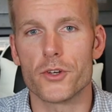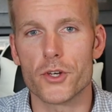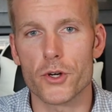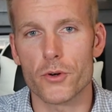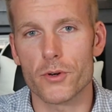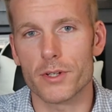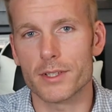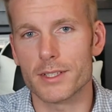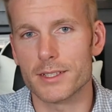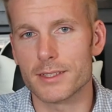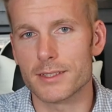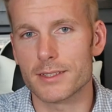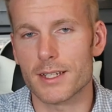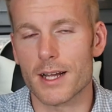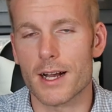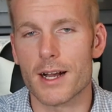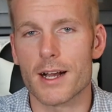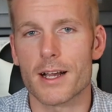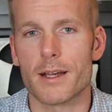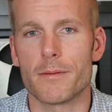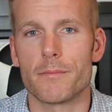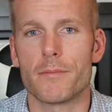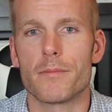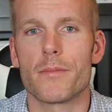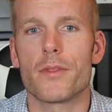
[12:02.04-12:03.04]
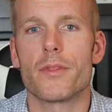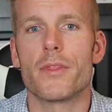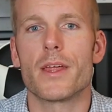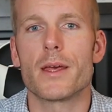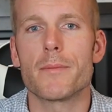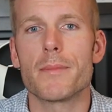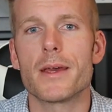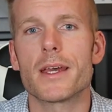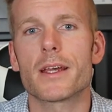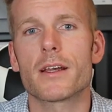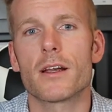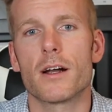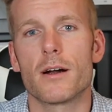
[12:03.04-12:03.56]
during this time, they
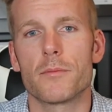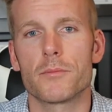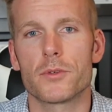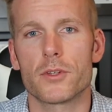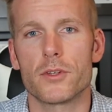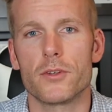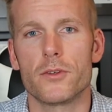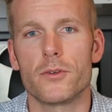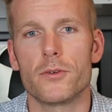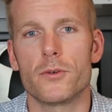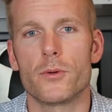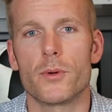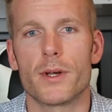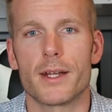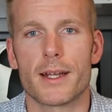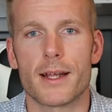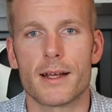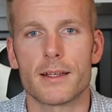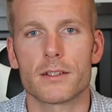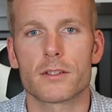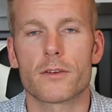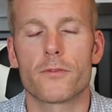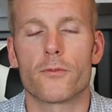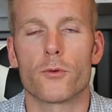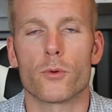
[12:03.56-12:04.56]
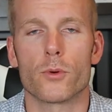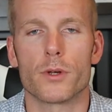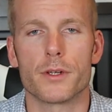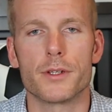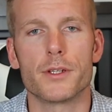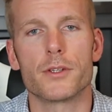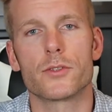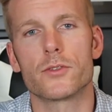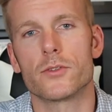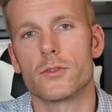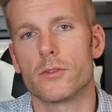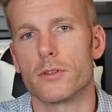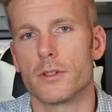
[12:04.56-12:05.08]
may come to you and ask for
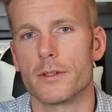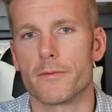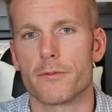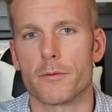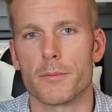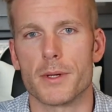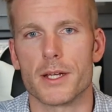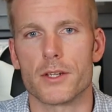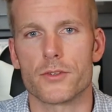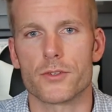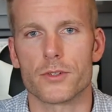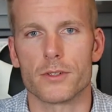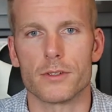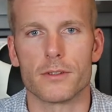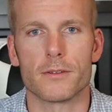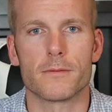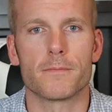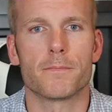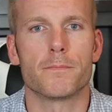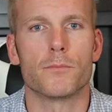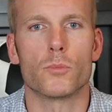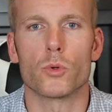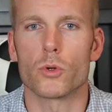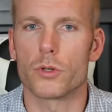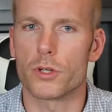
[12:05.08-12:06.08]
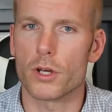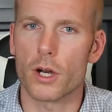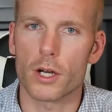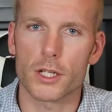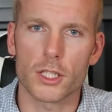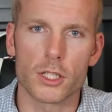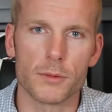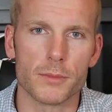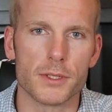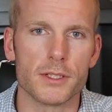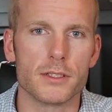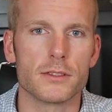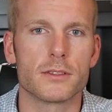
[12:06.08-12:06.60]
additional information, more
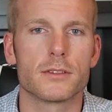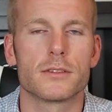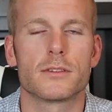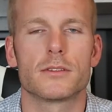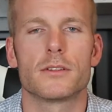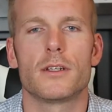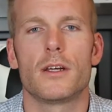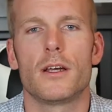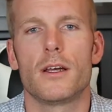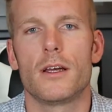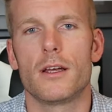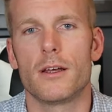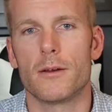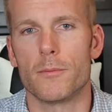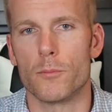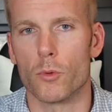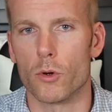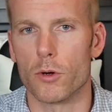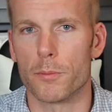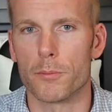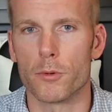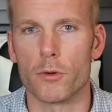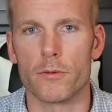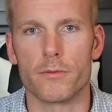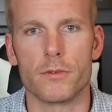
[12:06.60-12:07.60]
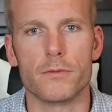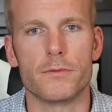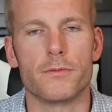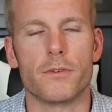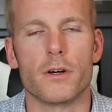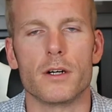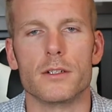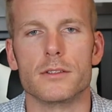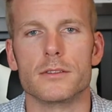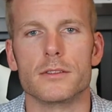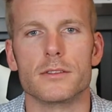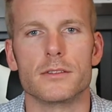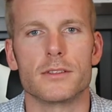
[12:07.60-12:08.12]
documents, more proof of
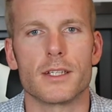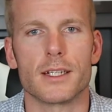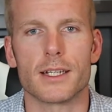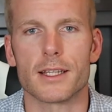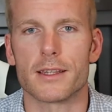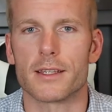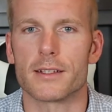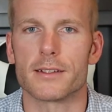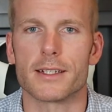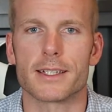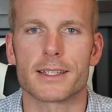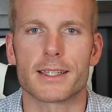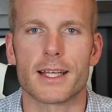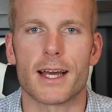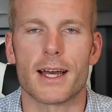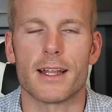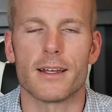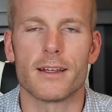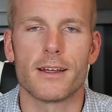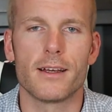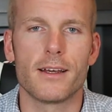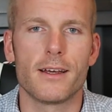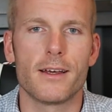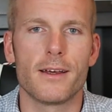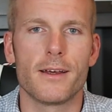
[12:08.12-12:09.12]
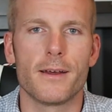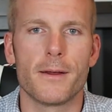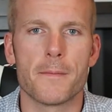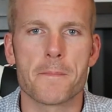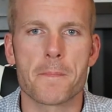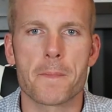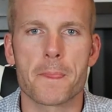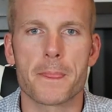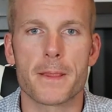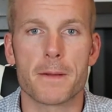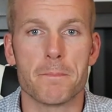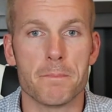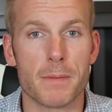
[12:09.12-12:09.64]
funds, anything like that.
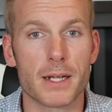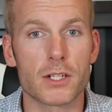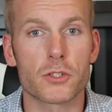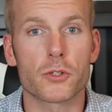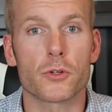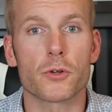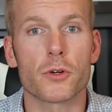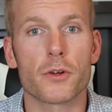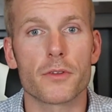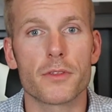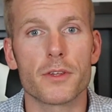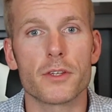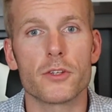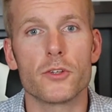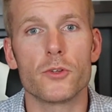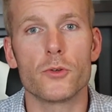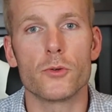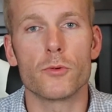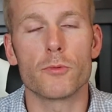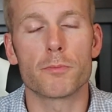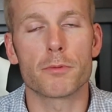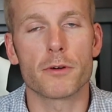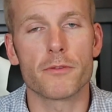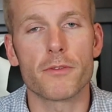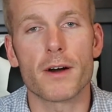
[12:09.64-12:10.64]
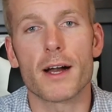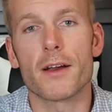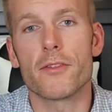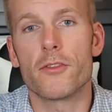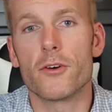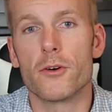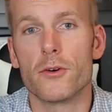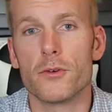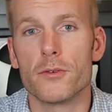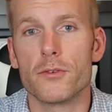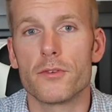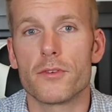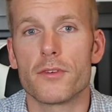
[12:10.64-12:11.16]
Make sure that you provide
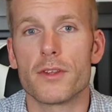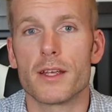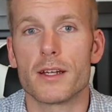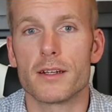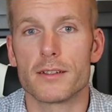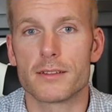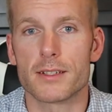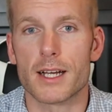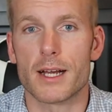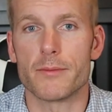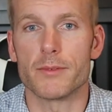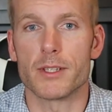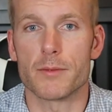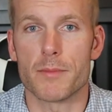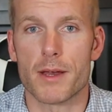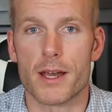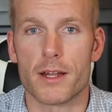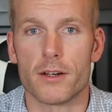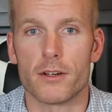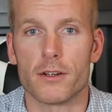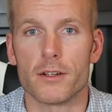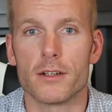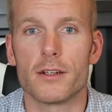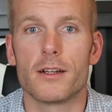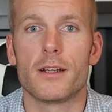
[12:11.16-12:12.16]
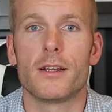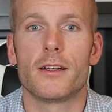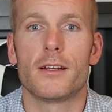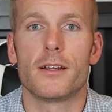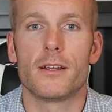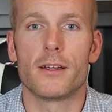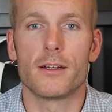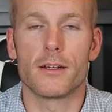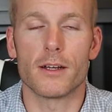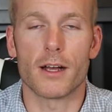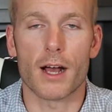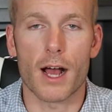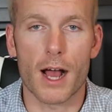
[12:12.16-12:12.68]
those in a timely manner,
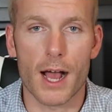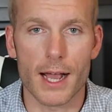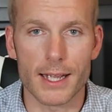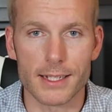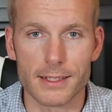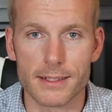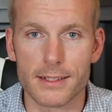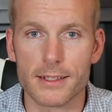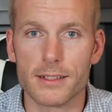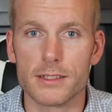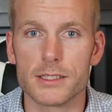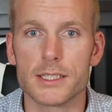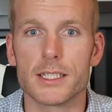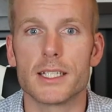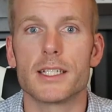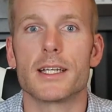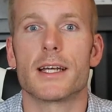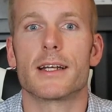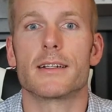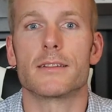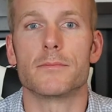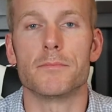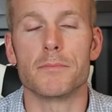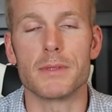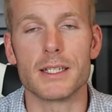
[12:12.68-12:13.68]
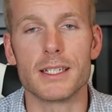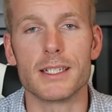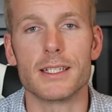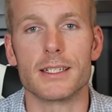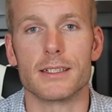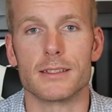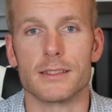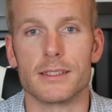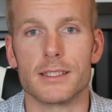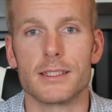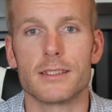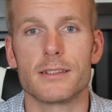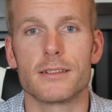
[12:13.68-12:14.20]
ideally
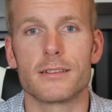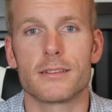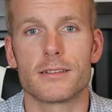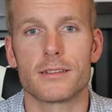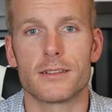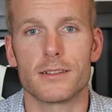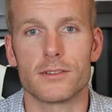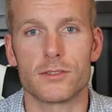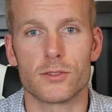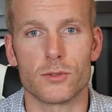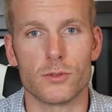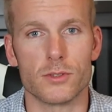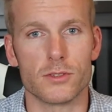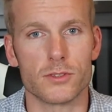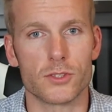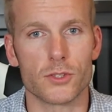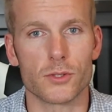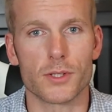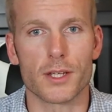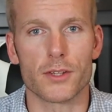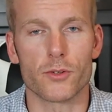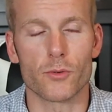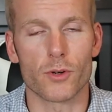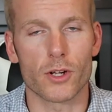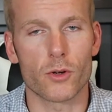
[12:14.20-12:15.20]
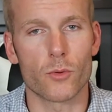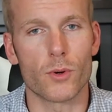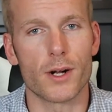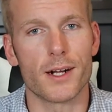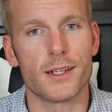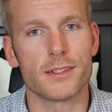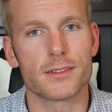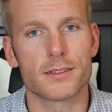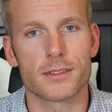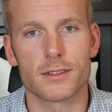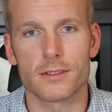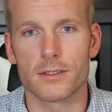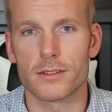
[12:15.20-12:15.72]
immediately. As soon as you get the
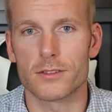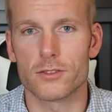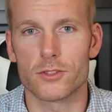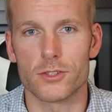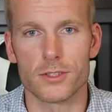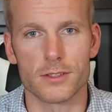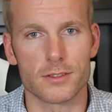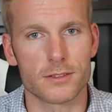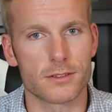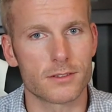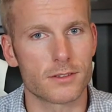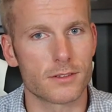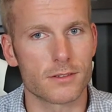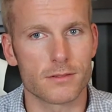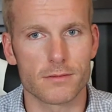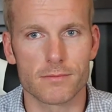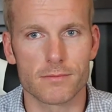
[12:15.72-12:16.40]
request, just